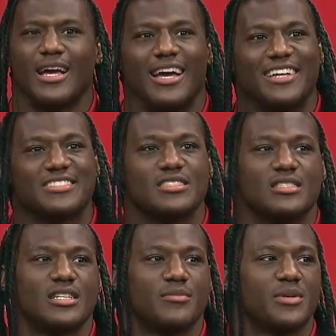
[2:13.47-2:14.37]
that?
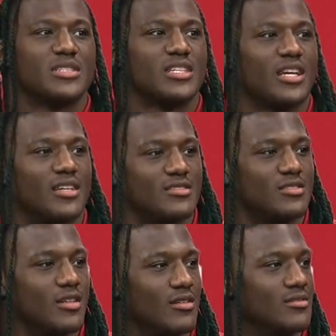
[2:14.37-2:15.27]
SEC and Big Ten, you
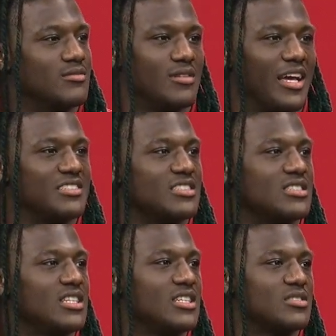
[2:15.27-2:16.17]
know,
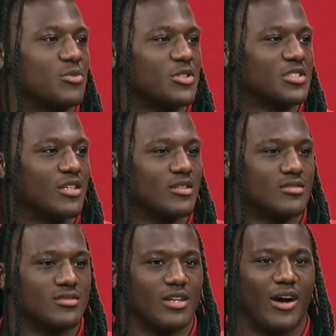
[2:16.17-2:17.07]
SEC is more so,
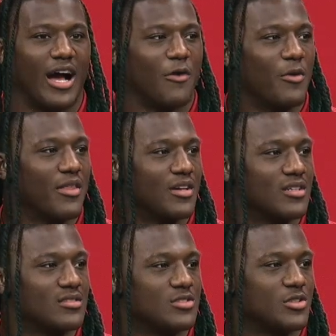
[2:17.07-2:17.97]
you know, hot weather,
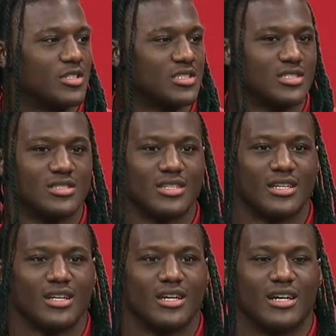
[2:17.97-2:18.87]
Georgia.
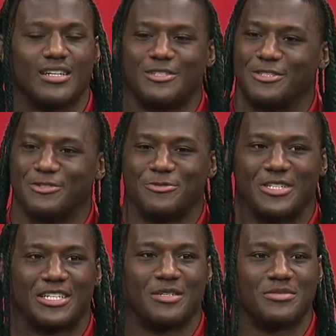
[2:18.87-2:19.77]
Uh, when
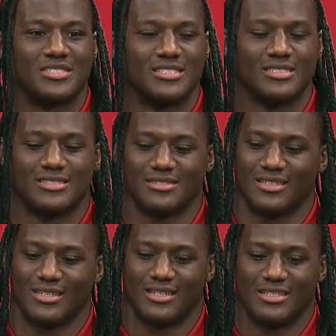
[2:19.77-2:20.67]
it comes to
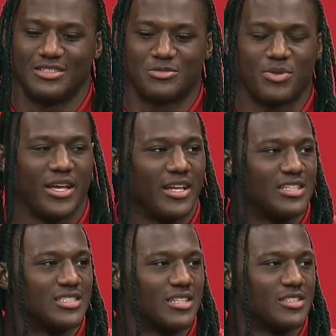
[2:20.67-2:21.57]
just playing
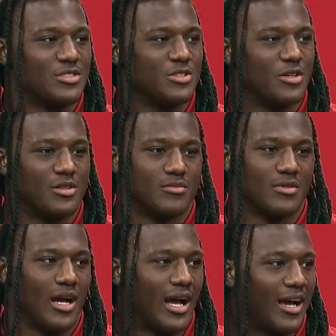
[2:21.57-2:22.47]
each other, you know,
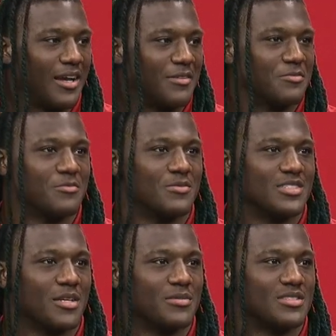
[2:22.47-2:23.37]
I
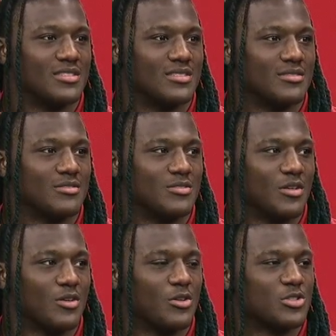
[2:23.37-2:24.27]
was able to, you
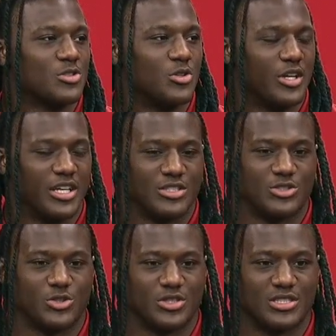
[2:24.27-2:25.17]
know, go to school in
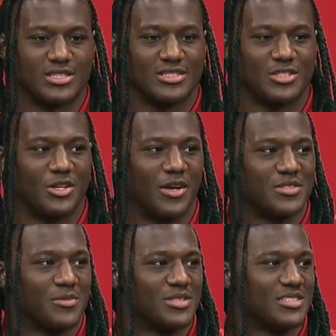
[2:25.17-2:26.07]
Georgia, so I
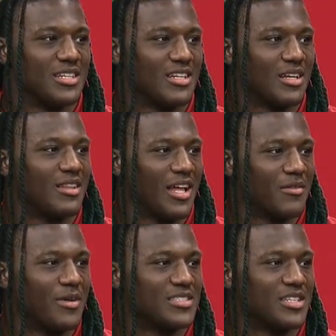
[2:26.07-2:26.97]
was able to see a lot
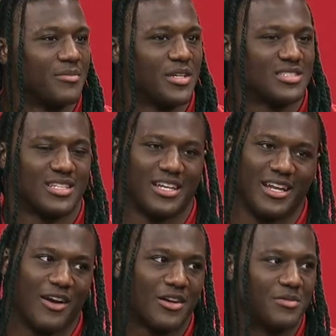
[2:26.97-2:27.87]
of my teammates, and then
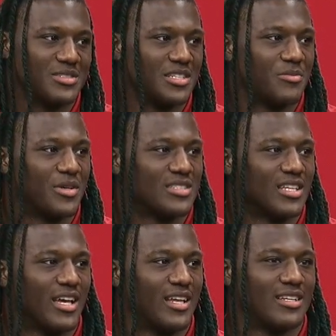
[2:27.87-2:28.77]
now coming to the Big
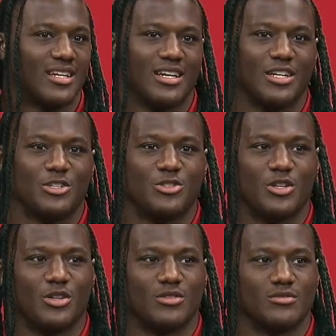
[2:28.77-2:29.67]
Ten, you
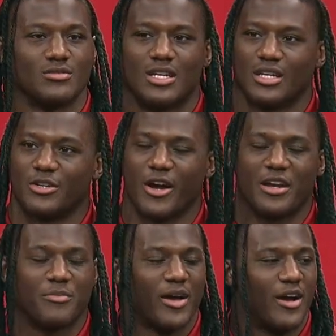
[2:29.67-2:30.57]
know,
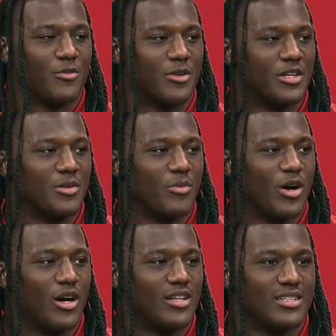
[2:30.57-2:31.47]
ground and pound, running the
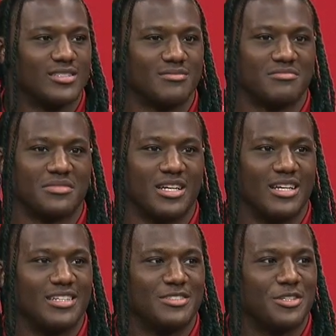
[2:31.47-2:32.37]
ball, and
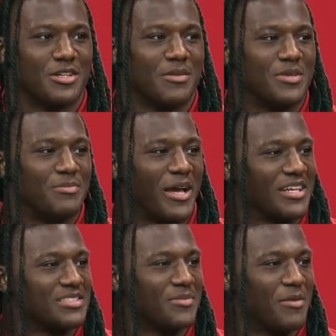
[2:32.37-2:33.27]
you know, coming back
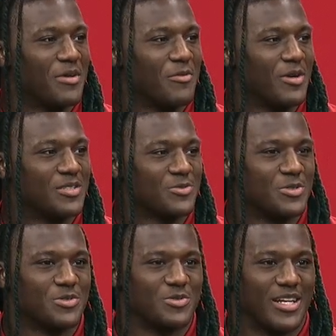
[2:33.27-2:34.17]
into my Midwest
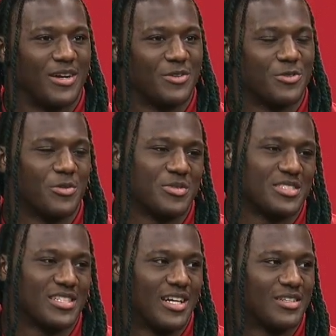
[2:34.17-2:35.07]
roots when I grew up in
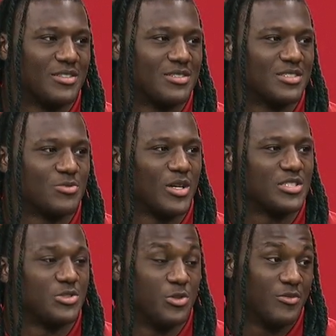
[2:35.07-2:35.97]
Chicago, just
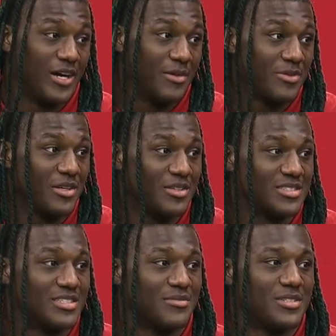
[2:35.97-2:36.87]
watching U of I play on the
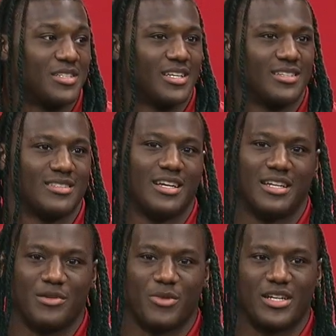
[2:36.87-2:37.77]
TV and
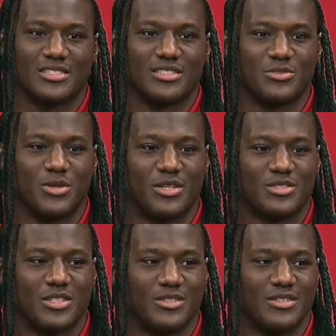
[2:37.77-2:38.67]
Nebraska as well.
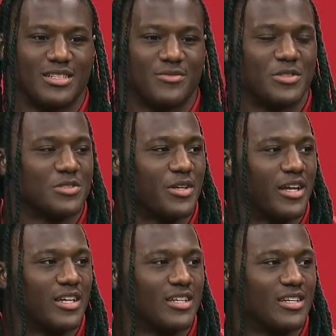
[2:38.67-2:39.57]
So it feels great.